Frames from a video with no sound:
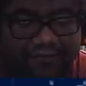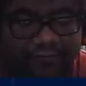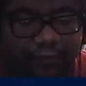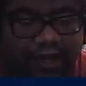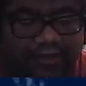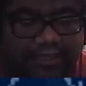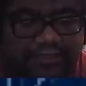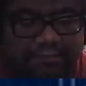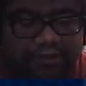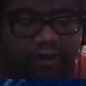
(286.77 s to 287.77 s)
Wait, that's
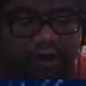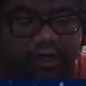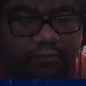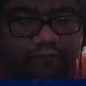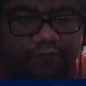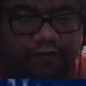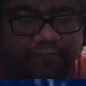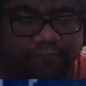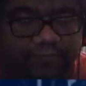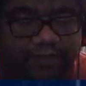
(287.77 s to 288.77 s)
the Midgardian with her.
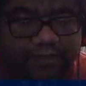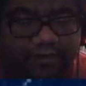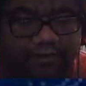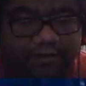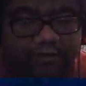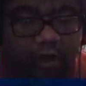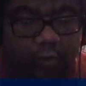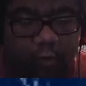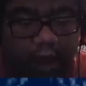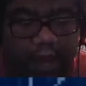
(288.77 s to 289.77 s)
No
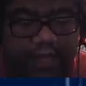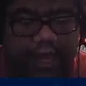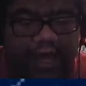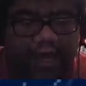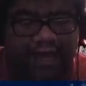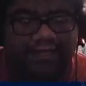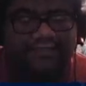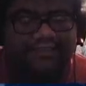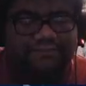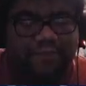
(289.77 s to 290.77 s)
way!
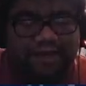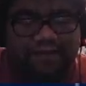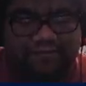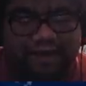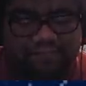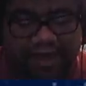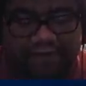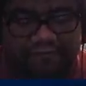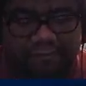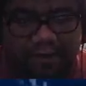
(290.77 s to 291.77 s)
She's picking up that
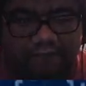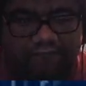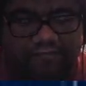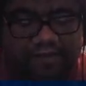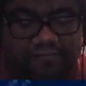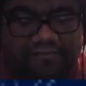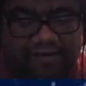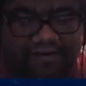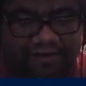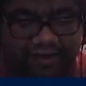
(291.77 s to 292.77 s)
mana for both of them.
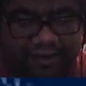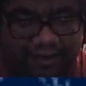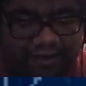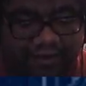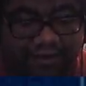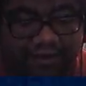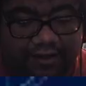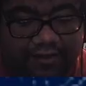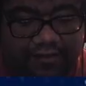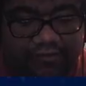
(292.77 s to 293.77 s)

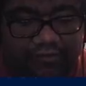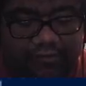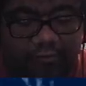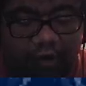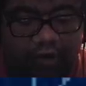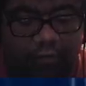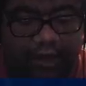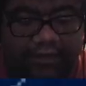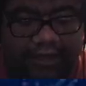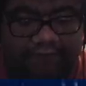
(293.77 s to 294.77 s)
The two of them walk
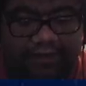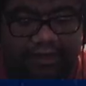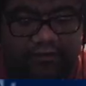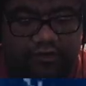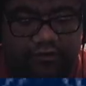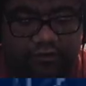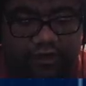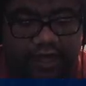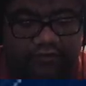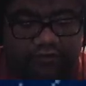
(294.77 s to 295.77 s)
away, laughing at each other and
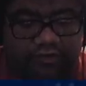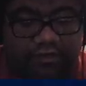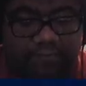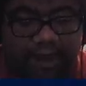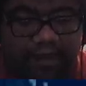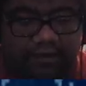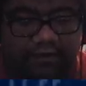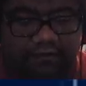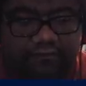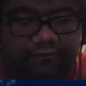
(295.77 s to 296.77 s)
occasionally looking back at
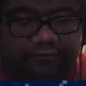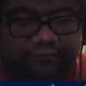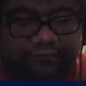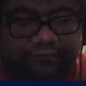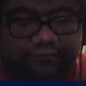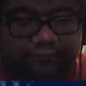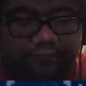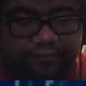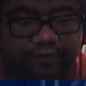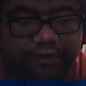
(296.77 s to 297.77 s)
us.
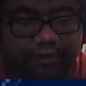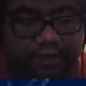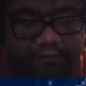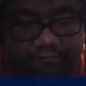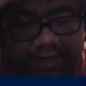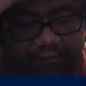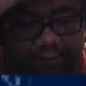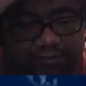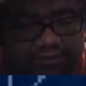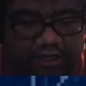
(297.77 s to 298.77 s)
Man,
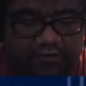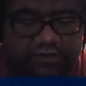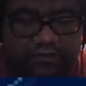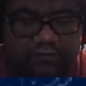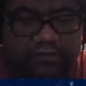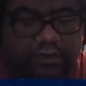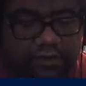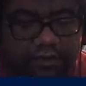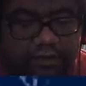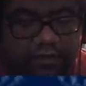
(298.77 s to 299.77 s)
what was their deal?
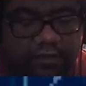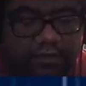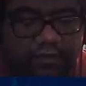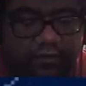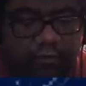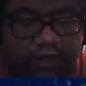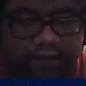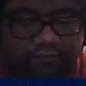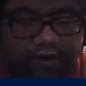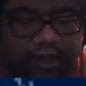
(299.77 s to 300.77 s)

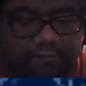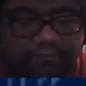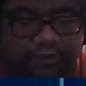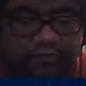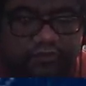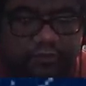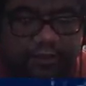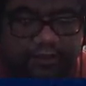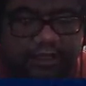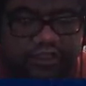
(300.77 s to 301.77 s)
Whatever, I'm used to
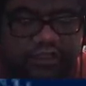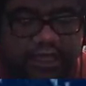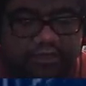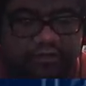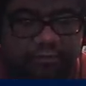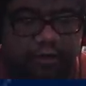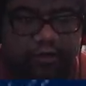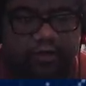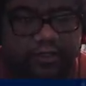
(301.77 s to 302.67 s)
it. Let's just head to the bar.